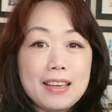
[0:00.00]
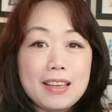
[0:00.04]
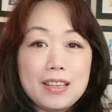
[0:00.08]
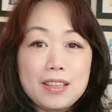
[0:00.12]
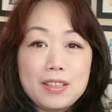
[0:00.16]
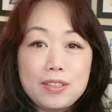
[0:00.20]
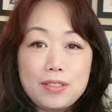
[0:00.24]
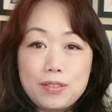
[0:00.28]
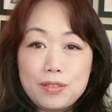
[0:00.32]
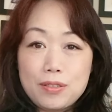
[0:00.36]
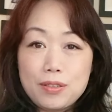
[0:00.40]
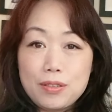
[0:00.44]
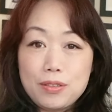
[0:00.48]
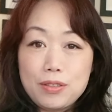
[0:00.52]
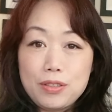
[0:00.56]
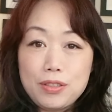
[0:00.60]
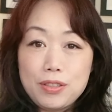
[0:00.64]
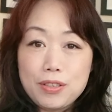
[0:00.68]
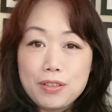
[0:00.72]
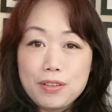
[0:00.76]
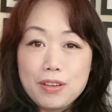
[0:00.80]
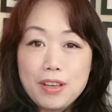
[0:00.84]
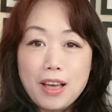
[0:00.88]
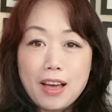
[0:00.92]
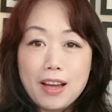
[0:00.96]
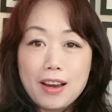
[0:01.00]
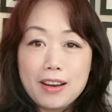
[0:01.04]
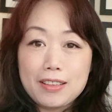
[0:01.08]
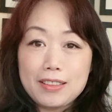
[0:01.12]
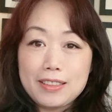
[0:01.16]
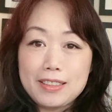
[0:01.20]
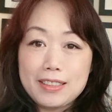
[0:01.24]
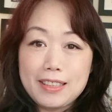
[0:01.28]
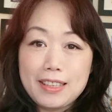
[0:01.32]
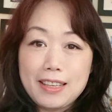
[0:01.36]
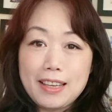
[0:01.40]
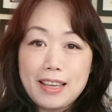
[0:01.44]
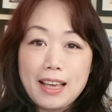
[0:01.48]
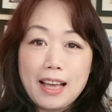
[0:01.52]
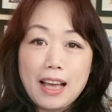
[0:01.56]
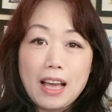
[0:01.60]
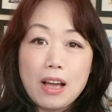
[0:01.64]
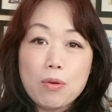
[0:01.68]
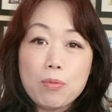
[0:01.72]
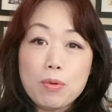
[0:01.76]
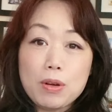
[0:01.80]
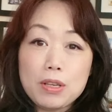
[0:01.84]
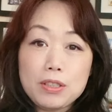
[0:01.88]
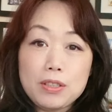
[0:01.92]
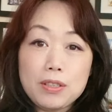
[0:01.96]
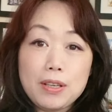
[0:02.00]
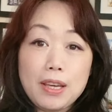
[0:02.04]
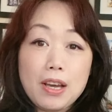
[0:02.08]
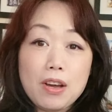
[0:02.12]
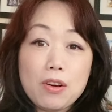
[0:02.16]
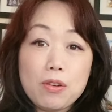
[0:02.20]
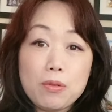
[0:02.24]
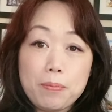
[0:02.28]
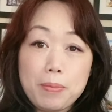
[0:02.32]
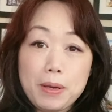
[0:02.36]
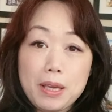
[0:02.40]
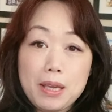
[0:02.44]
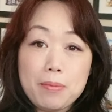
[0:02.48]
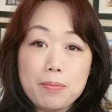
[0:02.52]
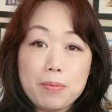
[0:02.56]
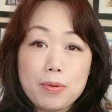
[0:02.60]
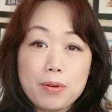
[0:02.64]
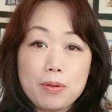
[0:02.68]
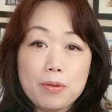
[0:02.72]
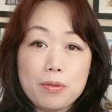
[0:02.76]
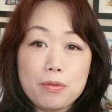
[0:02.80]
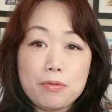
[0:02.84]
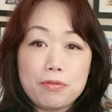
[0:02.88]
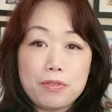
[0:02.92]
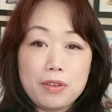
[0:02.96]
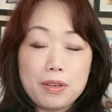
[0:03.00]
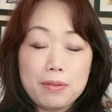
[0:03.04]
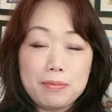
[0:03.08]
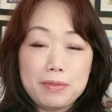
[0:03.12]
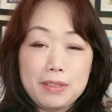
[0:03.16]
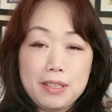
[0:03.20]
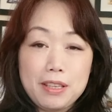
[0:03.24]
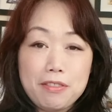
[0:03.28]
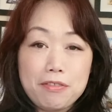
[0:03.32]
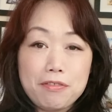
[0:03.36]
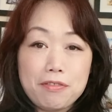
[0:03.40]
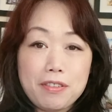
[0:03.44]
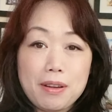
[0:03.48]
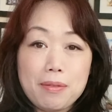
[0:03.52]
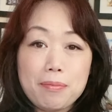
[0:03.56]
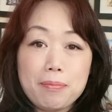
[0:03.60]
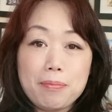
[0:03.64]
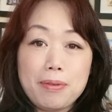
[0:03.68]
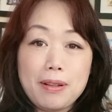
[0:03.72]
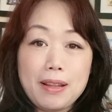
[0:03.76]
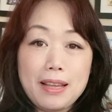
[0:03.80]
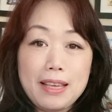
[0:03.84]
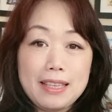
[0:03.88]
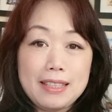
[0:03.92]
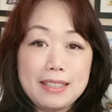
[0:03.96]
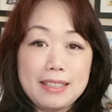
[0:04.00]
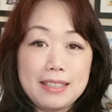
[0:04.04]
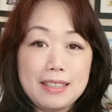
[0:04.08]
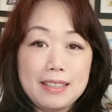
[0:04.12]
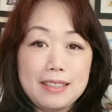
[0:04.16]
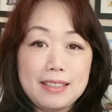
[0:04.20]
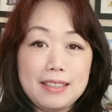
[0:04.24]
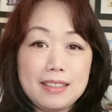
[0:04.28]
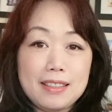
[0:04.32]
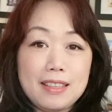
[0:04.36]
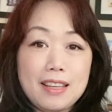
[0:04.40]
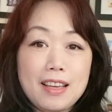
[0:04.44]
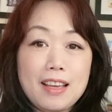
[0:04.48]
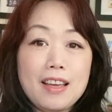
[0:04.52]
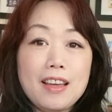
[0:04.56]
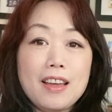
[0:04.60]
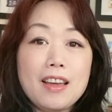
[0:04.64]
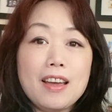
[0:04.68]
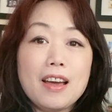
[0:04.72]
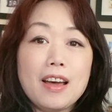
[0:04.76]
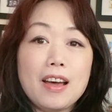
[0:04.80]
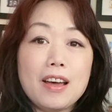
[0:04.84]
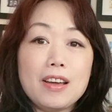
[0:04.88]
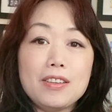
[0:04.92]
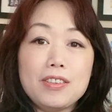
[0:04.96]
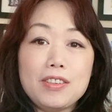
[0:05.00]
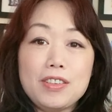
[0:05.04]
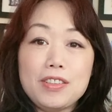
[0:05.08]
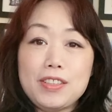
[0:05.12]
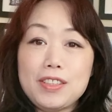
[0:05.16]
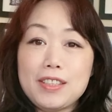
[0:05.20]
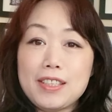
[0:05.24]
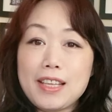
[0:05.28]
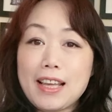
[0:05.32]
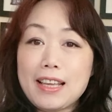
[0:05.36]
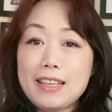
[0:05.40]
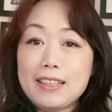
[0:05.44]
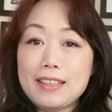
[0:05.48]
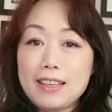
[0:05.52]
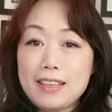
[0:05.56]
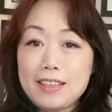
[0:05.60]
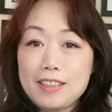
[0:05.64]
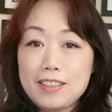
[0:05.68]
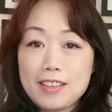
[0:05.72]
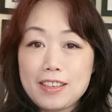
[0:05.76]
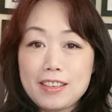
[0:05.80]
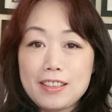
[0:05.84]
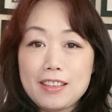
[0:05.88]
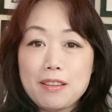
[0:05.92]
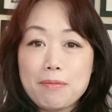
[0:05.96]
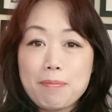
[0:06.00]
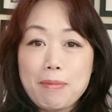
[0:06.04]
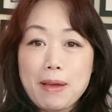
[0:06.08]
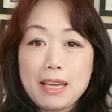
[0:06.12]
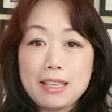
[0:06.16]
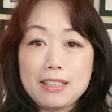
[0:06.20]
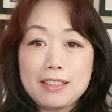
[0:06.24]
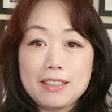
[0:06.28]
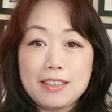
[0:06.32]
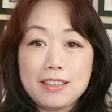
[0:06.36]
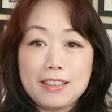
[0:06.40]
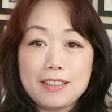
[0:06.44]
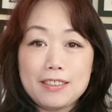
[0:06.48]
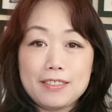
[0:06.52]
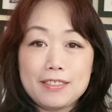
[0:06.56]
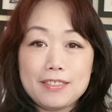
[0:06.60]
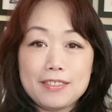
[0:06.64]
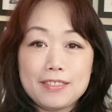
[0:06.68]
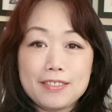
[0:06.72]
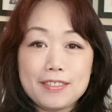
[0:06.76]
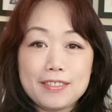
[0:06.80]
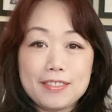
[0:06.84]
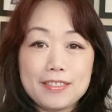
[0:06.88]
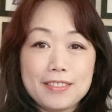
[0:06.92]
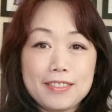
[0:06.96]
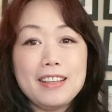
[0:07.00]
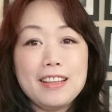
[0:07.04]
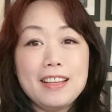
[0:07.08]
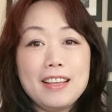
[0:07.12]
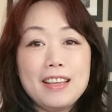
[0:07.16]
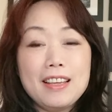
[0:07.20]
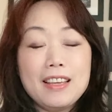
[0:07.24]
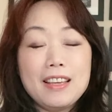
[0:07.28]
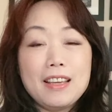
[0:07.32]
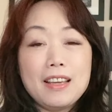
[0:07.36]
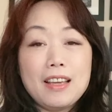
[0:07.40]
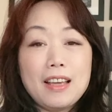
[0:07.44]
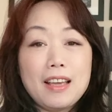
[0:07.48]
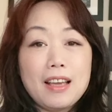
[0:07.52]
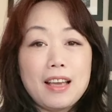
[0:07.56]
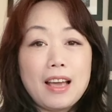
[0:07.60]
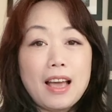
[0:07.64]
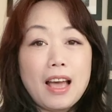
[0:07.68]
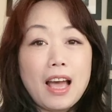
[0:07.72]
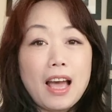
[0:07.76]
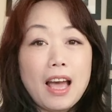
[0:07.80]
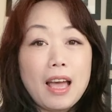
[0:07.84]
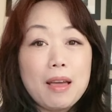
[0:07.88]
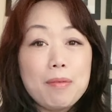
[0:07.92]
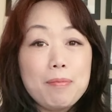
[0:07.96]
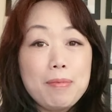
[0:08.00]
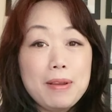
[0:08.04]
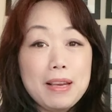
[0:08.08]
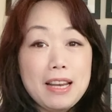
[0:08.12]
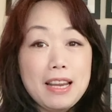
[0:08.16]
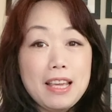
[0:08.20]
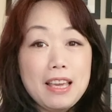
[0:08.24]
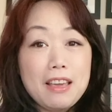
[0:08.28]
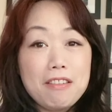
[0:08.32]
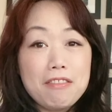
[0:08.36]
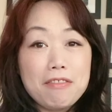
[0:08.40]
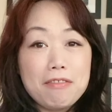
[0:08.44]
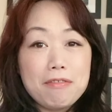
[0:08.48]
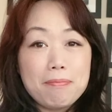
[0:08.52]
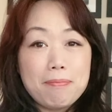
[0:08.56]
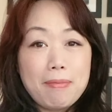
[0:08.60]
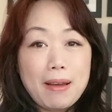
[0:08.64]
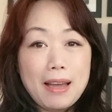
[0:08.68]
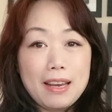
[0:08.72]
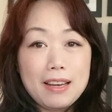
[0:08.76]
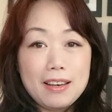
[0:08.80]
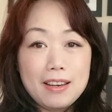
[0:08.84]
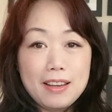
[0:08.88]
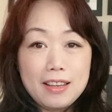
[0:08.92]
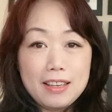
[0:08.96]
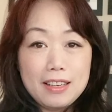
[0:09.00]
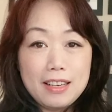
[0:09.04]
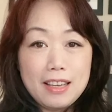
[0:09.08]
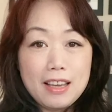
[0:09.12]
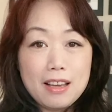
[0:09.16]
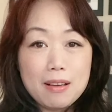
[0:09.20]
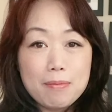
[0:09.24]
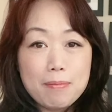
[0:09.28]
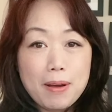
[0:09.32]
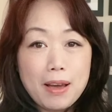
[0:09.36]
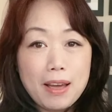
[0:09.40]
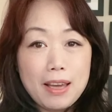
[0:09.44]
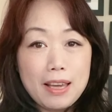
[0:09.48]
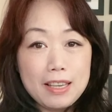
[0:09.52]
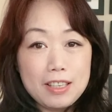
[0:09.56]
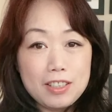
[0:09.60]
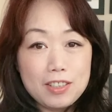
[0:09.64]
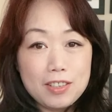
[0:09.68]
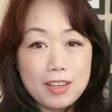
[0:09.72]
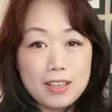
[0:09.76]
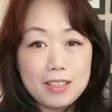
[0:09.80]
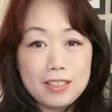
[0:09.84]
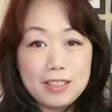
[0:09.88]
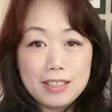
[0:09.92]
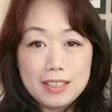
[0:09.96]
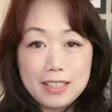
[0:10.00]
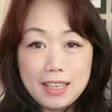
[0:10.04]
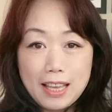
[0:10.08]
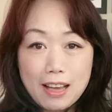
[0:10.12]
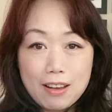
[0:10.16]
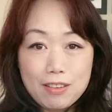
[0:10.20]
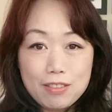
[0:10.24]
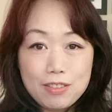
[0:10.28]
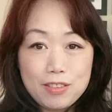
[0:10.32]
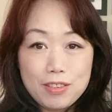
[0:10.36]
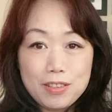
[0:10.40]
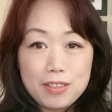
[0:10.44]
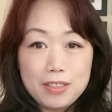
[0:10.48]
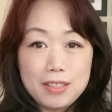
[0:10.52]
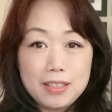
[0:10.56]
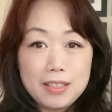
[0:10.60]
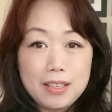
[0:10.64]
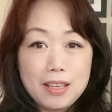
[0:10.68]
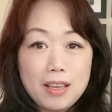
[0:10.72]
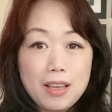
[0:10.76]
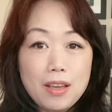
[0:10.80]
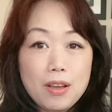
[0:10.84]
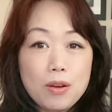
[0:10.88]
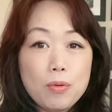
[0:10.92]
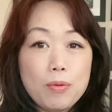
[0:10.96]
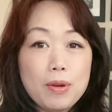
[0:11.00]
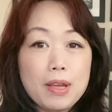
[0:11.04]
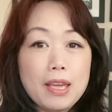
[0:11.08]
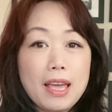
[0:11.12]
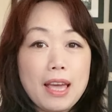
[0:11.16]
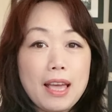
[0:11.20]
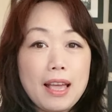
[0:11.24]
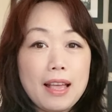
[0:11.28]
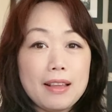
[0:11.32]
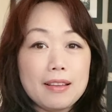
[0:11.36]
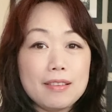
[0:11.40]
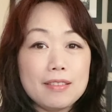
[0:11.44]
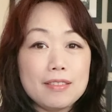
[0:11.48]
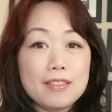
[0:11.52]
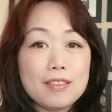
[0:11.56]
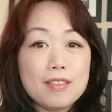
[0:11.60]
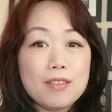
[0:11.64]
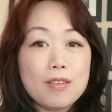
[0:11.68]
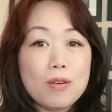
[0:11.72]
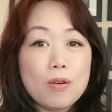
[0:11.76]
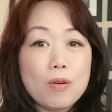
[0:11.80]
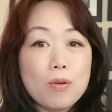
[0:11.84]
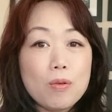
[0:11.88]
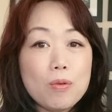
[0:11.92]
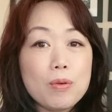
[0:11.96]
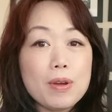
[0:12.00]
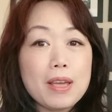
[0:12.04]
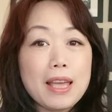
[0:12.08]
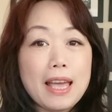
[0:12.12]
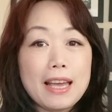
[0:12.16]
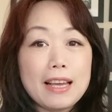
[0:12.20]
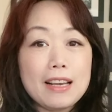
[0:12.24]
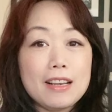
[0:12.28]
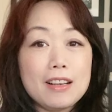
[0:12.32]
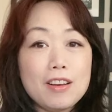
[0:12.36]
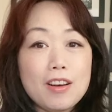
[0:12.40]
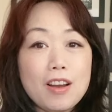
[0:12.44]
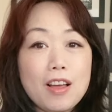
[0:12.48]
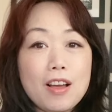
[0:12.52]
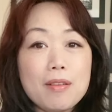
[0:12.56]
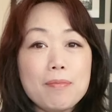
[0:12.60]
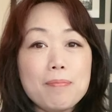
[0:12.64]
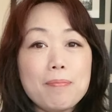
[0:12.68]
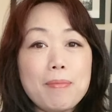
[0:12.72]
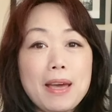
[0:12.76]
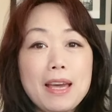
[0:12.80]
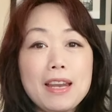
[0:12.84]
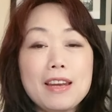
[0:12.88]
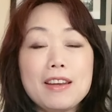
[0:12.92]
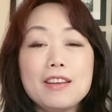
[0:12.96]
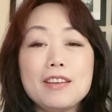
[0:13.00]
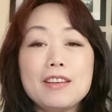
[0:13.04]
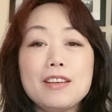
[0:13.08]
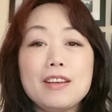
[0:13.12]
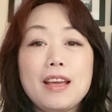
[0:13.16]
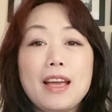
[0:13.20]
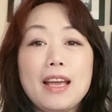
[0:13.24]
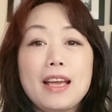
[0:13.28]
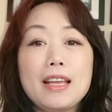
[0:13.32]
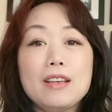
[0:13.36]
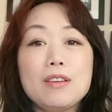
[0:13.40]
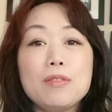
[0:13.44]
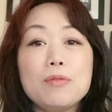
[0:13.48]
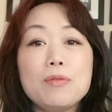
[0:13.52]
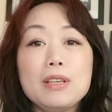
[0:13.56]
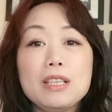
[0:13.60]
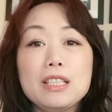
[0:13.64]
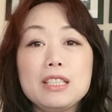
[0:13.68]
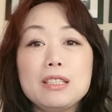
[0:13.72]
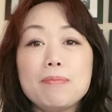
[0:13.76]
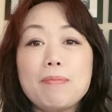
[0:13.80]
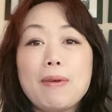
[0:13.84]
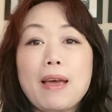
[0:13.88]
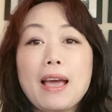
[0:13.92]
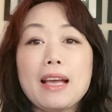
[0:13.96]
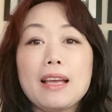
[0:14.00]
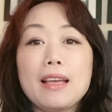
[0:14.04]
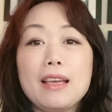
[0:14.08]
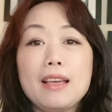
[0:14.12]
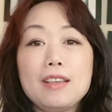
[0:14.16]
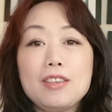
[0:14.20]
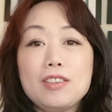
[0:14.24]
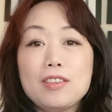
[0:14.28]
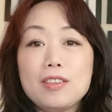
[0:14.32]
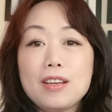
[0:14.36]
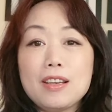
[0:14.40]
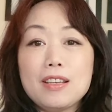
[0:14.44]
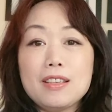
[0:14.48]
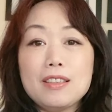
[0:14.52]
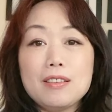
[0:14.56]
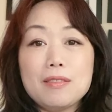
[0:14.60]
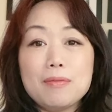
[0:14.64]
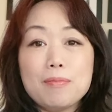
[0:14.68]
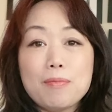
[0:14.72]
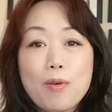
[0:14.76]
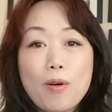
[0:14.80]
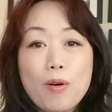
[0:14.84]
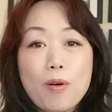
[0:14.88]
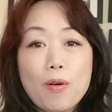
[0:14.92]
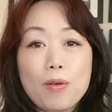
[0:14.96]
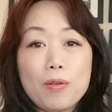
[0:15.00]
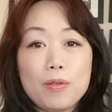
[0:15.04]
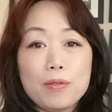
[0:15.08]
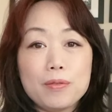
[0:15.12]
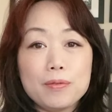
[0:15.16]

Through silk art, I want to help people from different places understand each other better. I believe by learning about each other's cultures, we can all get along better and respect each other more.